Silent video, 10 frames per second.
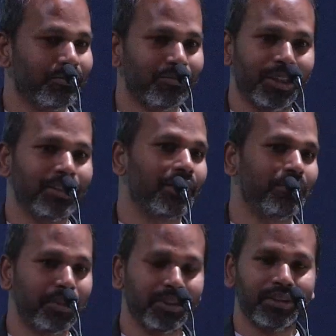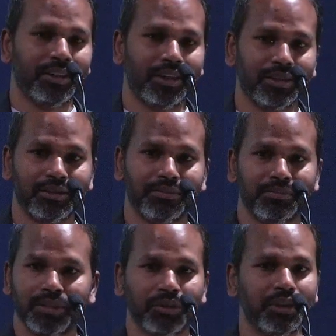went there in person and asked them
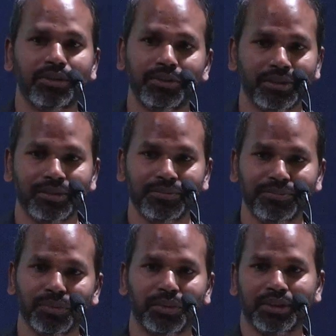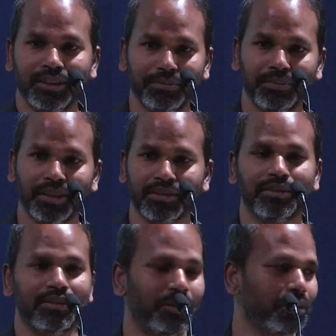how they do this, what's the impact,
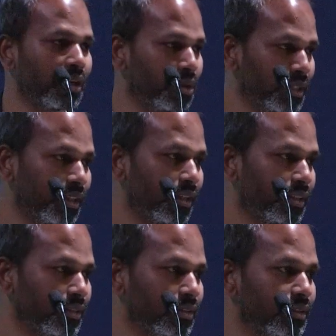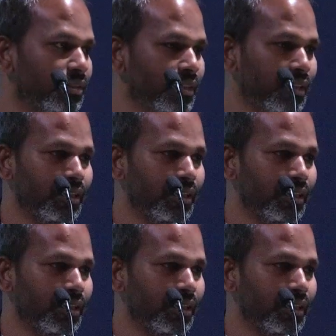how they're collecting this.